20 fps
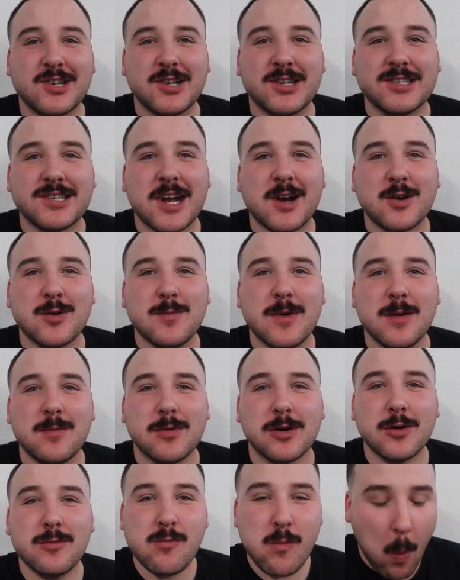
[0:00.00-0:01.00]
good as I
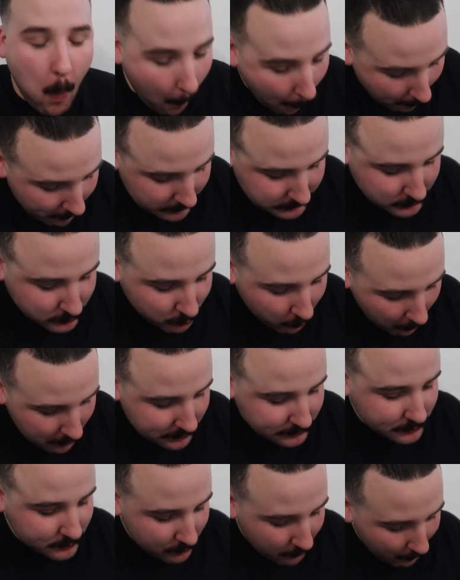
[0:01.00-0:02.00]
remember.
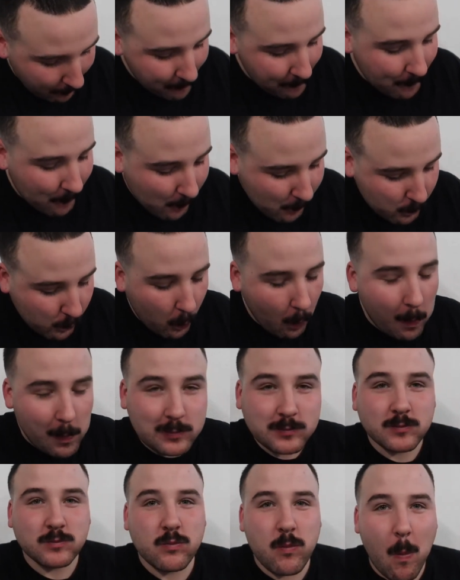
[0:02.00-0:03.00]

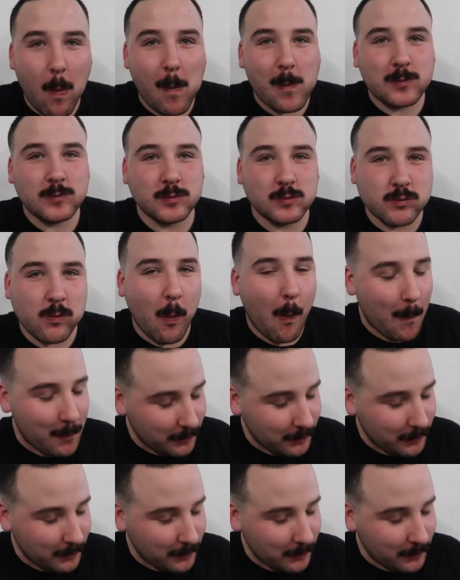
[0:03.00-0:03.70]
Mm.